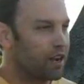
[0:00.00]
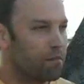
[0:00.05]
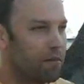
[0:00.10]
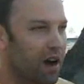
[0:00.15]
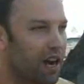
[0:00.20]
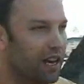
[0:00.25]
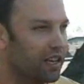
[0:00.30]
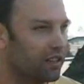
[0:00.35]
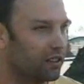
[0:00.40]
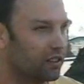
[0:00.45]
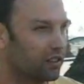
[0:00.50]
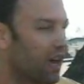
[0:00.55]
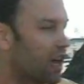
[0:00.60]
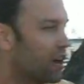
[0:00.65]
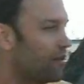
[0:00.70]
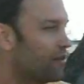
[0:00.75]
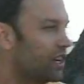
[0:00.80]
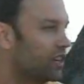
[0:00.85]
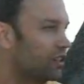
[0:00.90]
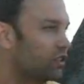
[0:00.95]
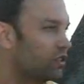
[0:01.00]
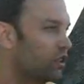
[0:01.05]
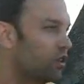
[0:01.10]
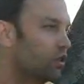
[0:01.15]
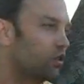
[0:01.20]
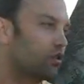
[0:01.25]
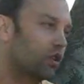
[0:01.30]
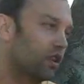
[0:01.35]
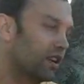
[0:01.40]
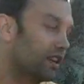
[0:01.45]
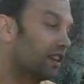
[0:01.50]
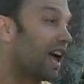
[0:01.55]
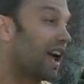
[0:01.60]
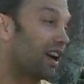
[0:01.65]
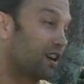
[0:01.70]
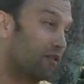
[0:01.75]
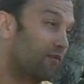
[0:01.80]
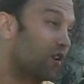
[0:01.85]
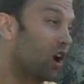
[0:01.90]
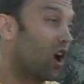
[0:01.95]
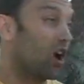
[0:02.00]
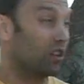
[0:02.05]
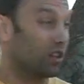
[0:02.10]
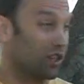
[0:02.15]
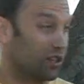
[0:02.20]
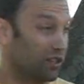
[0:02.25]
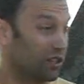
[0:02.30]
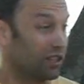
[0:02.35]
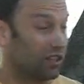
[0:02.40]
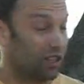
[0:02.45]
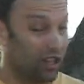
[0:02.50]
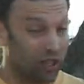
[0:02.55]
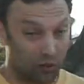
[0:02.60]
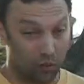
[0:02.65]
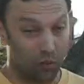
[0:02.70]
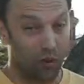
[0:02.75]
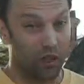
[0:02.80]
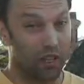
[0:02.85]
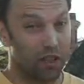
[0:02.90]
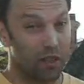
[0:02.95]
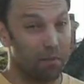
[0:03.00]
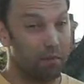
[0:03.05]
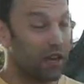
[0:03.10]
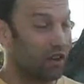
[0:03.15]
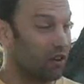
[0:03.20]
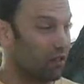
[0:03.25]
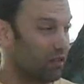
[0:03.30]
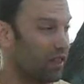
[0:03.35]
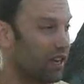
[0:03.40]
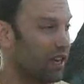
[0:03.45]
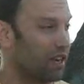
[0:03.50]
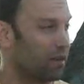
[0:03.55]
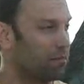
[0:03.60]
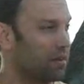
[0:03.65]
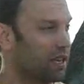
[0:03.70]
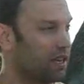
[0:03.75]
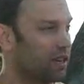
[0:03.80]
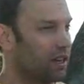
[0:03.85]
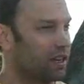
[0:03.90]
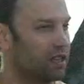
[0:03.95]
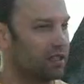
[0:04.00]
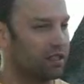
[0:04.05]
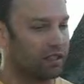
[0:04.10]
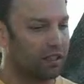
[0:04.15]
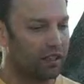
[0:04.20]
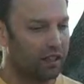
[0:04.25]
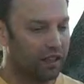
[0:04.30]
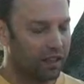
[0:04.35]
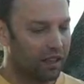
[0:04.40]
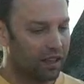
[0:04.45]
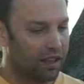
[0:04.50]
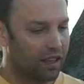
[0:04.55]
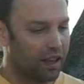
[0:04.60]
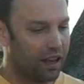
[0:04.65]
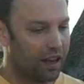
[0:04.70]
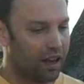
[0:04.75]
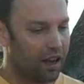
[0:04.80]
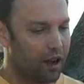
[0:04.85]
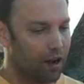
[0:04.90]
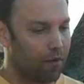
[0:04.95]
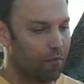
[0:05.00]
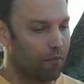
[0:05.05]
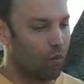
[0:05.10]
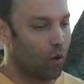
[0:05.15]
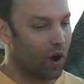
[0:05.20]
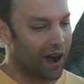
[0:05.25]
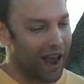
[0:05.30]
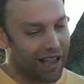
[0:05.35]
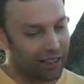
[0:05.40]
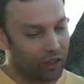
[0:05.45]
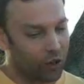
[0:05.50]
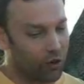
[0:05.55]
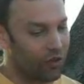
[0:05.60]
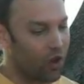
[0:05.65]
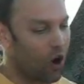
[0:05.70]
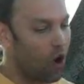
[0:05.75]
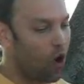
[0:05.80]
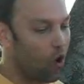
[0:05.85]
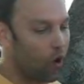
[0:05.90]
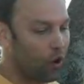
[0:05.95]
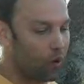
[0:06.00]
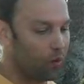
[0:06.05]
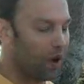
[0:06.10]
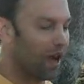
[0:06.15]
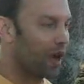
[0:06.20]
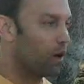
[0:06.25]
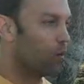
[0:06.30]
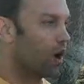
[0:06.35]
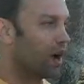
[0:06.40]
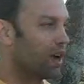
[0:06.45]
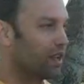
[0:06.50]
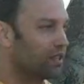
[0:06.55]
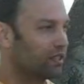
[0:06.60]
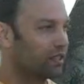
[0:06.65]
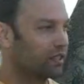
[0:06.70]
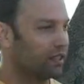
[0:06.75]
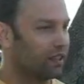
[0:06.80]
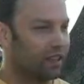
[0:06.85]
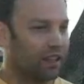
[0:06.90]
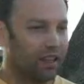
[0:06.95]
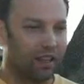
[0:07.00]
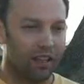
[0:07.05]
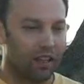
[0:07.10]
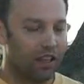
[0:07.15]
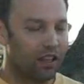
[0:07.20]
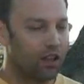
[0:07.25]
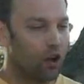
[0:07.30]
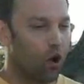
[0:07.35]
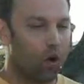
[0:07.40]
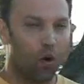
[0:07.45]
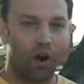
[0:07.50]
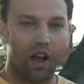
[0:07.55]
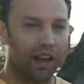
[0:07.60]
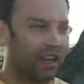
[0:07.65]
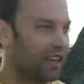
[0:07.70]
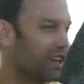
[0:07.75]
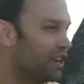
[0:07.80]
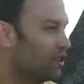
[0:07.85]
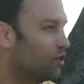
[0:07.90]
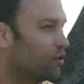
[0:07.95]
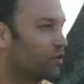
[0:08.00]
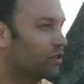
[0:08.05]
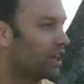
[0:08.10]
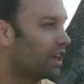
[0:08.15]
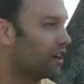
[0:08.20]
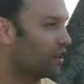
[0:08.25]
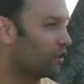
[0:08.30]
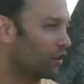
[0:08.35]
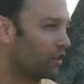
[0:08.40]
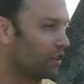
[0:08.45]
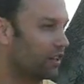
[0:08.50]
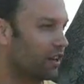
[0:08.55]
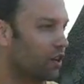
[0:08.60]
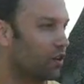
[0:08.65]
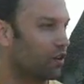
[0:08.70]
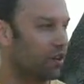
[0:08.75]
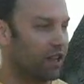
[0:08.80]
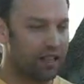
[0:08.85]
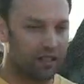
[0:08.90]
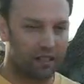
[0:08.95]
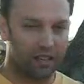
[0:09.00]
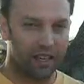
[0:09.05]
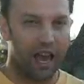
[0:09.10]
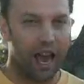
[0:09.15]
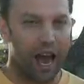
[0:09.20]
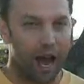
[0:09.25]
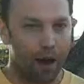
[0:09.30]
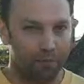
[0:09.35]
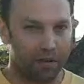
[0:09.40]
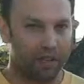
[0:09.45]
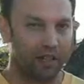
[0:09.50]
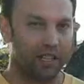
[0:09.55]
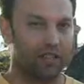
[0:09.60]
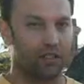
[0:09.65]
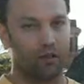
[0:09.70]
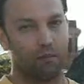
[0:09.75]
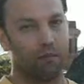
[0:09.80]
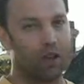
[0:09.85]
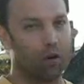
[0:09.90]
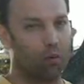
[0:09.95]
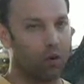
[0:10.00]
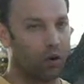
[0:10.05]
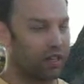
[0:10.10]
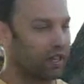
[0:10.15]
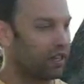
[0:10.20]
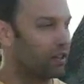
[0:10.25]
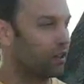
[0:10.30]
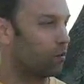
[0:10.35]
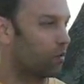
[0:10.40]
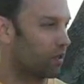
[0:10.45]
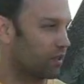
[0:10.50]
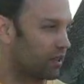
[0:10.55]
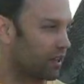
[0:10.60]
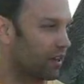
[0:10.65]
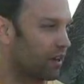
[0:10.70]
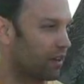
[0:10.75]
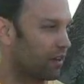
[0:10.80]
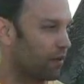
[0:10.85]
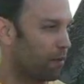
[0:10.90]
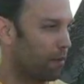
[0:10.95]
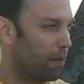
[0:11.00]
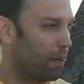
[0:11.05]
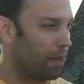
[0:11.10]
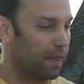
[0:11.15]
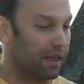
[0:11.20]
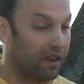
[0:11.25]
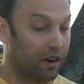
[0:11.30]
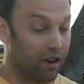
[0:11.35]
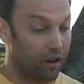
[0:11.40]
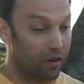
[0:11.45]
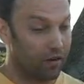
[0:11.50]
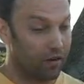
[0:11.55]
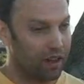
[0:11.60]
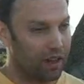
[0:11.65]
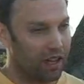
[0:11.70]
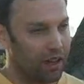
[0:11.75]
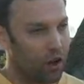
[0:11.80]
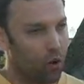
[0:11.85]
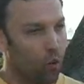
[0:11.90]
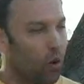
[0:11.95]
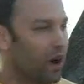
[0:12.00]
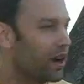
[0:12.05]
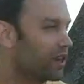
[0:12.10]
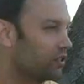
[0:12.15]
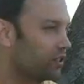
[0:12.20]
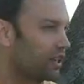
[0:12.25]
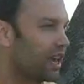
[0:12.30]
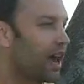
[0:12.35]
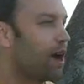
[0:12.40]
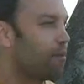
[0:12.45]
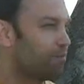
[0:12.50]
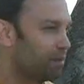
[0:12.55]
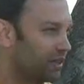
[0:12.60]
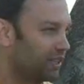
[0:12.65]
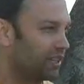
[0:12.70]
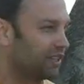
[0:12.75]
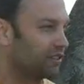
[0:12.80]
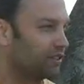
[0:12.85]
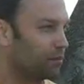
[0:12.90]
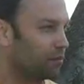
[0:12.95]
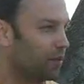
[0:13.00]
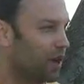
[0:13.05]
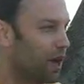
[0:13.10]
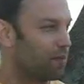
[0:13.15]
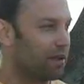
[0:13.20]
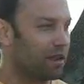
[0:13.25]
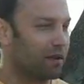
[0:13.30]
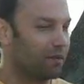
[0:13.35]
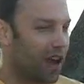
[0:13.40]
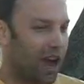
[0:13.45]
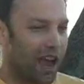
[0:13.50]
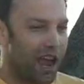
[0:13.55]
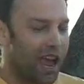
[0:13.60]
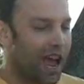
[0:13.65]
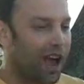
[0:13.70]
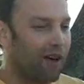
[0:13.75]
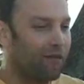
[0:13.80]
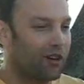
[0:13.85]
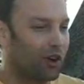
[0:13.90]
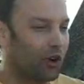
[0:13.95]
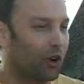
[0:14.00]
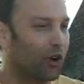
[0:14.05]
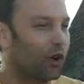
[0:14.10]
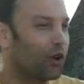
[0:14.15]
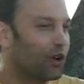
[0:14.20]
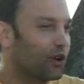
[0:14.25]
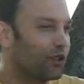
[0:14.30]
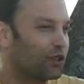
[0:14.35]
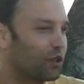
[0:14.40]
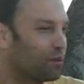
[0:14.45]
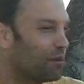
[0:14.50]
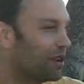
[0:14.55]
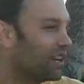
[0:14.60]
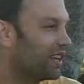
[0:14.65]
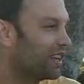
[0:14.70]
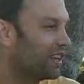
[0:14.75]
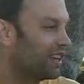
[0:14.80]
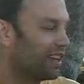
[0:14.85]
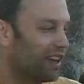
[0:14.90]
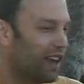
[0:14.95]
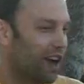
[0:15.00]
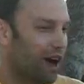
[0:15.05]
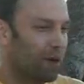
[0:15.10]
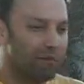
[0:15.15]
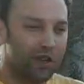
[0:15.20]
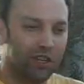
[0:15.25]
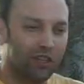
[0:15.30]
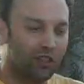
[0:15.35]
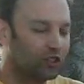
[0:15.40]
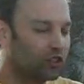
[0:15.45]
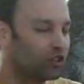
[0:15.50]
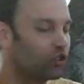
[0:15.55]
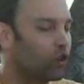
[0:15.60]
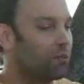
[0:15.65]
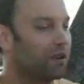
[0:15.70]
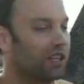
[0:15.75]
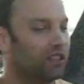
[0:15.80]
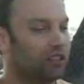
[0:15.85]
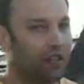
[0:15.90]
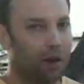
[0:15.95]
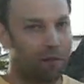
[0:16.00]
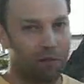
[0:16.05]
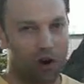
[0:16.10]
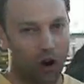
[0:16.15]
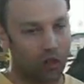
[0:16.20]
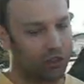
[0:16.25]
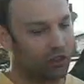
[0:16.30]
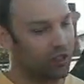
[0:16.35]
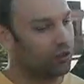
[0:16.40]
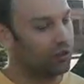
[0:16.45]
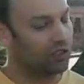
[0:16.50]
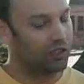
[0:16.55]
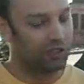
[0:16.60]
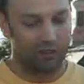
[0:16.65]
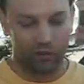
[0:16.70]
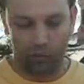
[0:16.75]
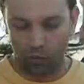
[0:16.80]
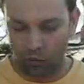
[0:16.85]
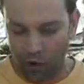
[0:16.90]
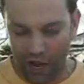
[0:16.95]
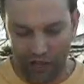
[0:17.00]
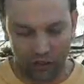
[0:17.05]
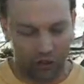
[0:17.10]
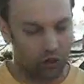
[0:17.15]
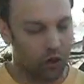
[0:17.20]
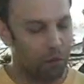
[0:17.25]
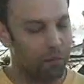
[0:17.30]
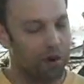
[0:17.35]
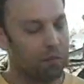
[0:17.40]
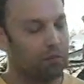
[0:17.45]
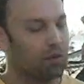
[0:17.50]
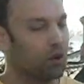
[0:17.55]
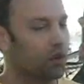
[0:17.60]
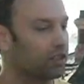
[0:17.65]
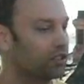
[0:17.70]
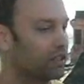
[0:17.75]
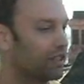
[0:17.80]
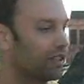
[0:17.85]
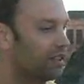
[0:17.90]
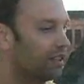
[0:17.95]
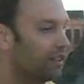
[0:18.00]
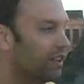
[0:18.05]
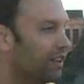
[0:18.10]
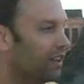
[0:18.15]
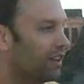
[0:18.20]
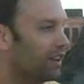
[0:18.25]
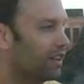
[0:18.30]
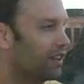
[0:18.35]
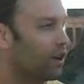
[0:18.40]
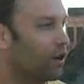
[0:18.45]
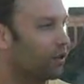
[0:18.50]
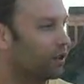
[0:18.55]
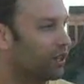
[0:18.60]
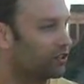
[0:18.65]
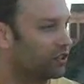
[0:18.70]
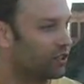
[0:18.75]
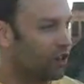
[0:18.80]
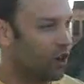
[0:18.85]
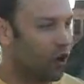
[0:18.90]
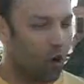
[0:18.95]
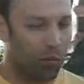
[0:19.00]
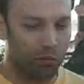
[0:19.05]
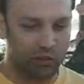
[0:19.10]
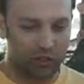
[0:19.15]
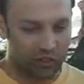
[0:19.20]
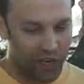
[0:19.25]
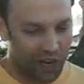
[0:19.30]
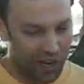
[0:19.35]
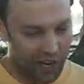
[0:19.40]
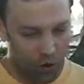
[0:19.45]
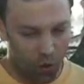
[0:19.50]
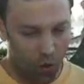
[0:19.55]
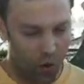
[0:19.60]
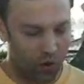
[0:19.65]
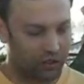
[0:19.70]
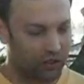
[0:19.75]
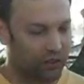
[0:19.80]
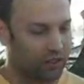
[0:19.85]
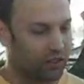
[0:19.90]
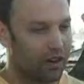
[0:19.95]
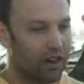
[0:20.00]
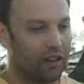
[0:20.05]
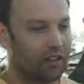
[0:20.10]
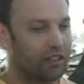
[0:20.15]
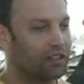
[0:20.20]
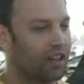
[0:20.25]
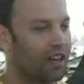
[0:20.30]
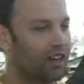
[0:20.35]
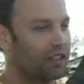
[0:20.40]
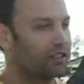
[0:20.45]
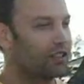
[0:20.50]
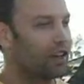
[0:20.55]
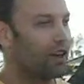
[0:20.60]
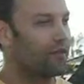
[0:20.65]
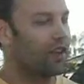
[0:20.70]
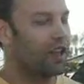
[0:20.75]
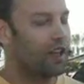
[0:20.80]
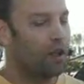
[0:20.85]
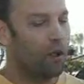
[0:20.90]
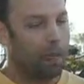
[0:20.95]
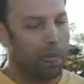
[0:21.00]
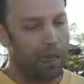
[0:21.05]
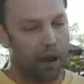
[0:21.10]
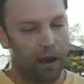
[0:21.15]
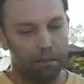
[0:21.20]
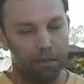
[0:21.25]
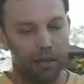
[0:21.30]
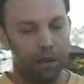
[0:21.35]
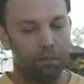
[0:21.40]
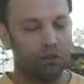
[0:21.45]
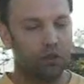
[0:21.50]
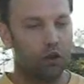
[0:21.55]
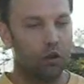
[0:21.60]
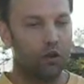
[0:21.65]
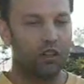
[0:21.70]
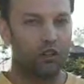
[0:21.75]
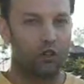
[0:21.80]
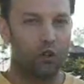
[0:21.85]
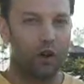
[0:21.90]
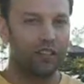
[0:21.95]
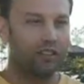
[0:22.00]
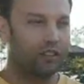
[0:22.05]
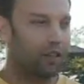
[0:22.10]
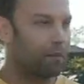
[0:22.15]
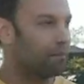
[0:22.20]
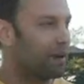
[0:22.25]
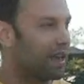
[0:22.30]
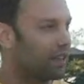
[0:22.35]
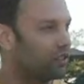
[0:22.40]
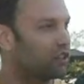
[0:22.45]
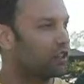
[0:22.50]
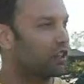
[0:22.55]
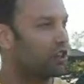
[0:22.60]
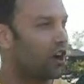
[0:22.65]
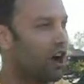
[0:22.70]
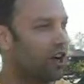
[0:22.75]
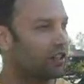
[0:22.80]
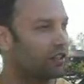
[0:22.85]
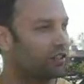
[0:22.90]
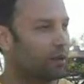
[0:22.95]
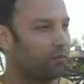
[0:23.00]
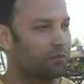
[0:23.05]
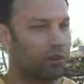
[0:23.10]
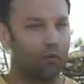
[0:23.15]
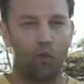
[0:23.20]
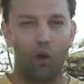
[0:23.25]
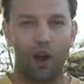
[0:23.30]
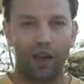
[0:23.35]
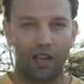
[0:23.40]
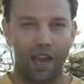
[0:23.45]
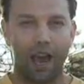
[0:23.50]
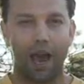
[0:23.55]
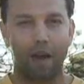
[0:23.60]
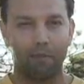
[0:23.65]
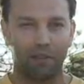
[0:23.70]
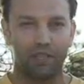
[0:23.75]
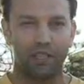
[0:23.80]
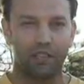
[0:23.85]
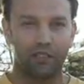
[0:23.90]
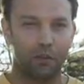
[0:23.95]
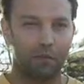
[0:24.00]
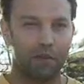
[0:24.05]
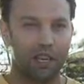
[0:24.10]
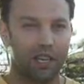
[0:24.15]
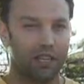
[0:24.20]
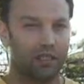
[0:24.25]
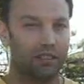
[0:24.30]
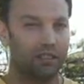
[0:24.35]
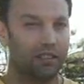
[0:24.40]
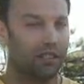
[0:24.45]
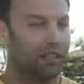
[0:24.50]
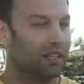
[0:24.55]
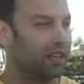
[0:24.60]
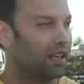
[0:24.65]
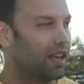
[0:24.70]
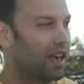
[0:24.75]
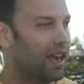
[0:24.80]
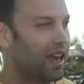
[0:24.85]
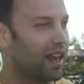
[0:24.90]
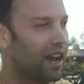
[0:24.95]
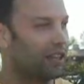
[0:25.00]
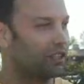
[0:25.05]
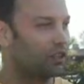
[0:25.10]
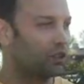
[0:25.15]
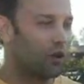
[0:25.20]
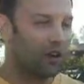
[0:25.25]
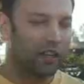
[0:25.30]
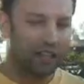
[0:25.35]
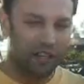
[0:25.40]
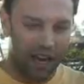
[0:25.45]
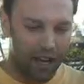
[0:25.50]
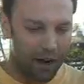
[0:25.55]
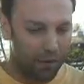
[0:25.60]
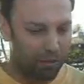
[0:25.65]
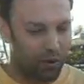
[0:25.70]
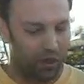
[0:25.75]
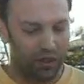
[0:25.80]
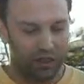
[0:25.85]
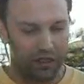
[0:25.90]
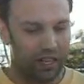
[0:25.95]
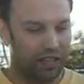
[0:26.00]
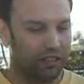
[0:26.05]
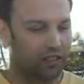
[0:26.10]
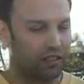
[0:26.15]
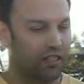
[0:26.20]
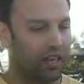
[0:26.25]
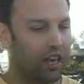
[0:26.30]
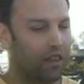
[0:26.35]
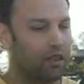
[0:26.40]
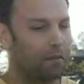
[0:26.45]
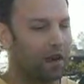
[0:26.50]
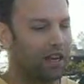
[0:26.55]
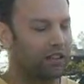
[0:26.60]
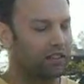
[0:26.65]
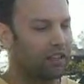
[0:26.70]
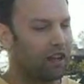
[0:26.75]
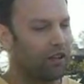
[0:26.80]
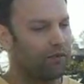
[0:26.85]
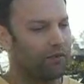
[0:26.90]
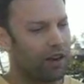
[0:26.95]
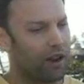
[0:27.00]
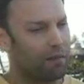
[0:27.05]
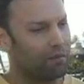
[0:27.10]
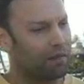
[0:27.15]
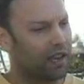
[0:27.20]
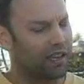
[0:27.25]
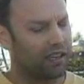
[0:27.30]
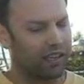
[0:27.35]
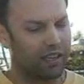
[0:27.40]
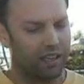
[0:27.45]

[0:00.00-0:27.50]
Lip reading: money is kind of an excuse, and lack of knowledge is really the bigger thing, because what I learned the hard way was, again, you said it earlier, it's capitalism that we're dealing with here. What is capitalism? I mean, I haven't heard too many, I've been to so many seminars and read so many books and, listened to home study courses and all this kind of stuff, and people don't address the basic concept of what capitalism is. And I started kind of putting things together myself, and I'm like,